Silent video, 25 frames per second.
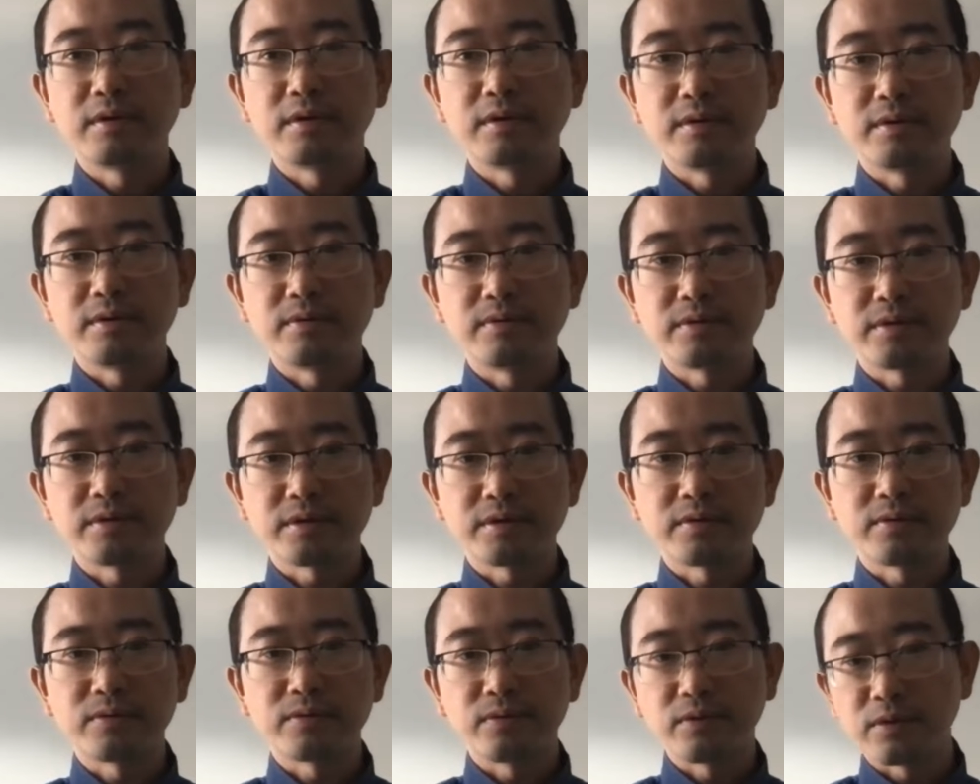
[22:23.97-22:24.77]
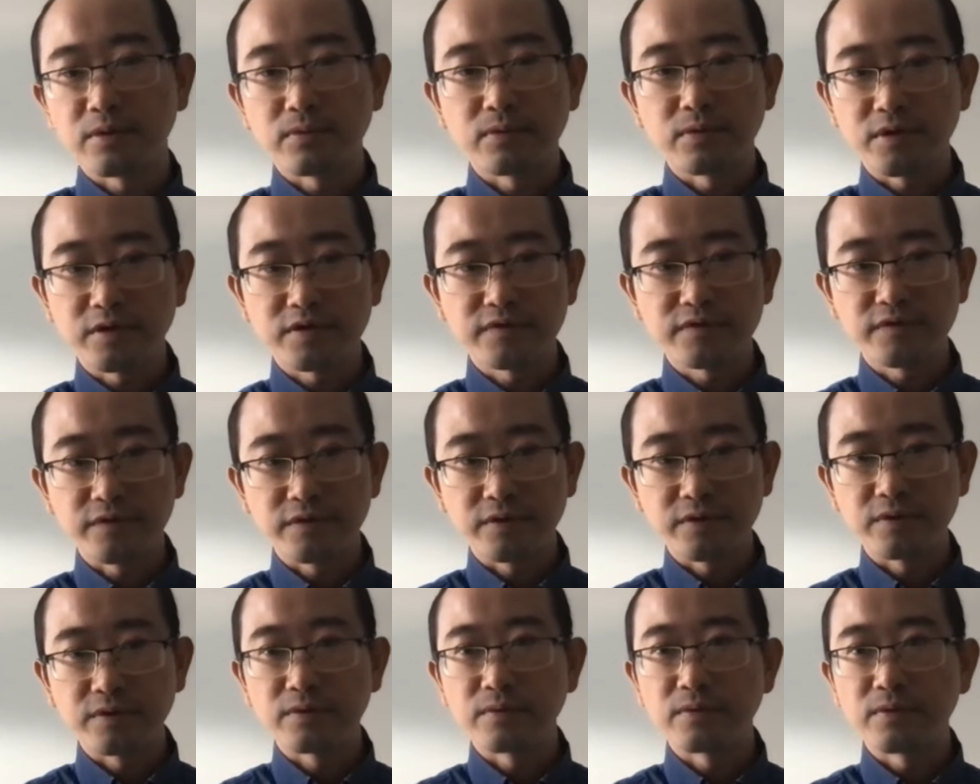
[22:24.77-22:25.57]
what works for
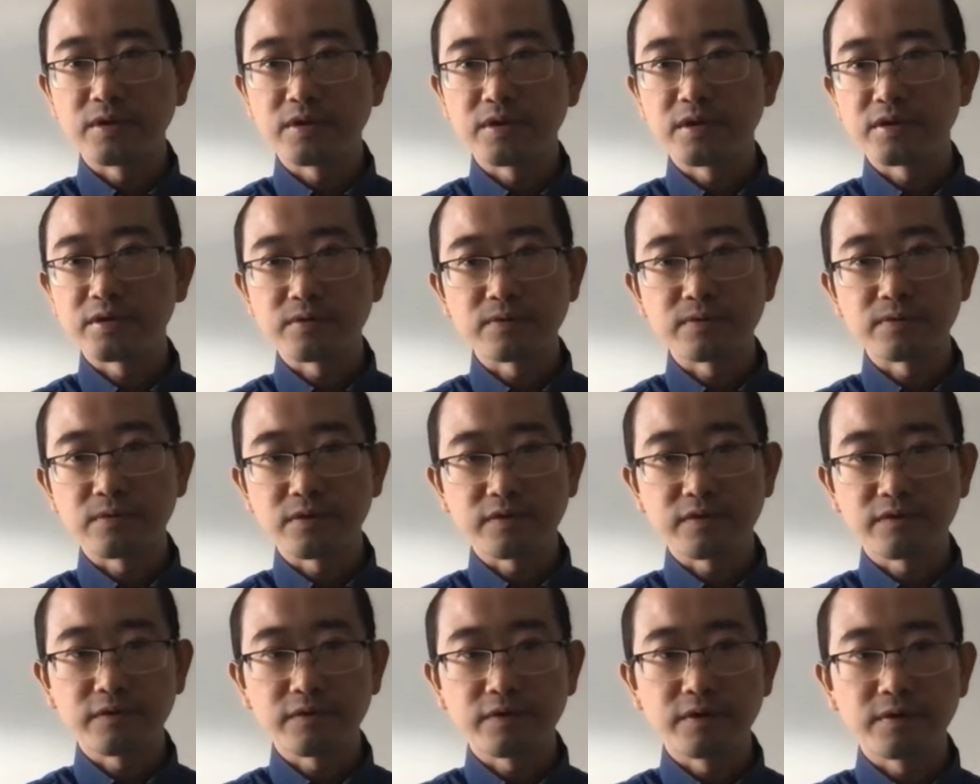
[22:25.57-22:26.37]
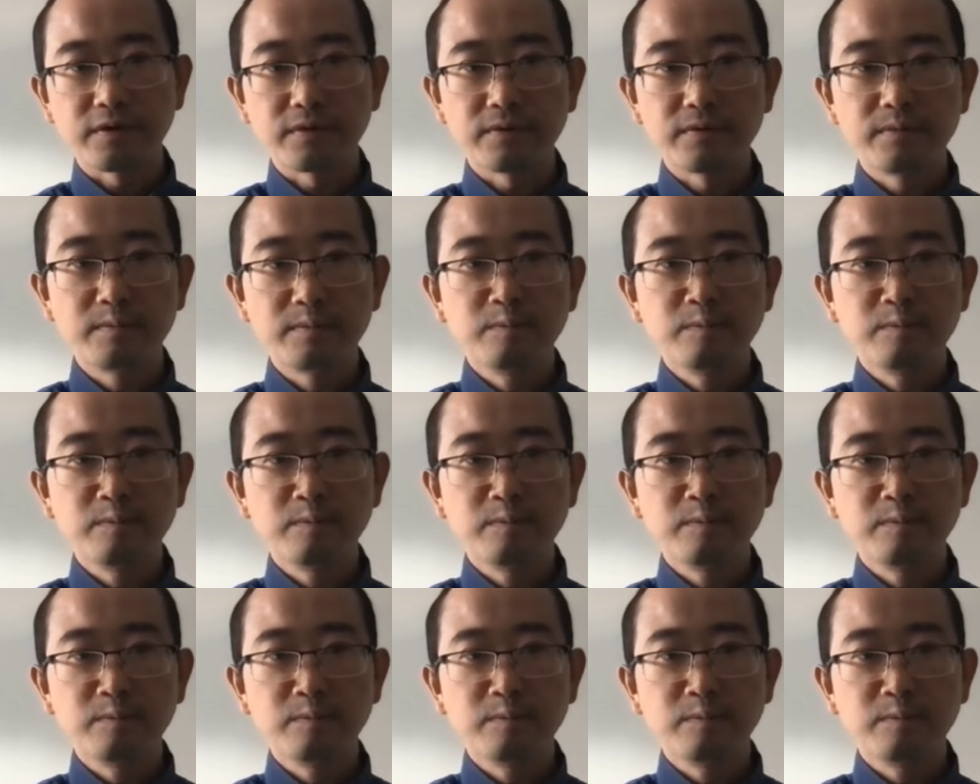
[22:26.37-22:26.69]
you, what doesn't work for you.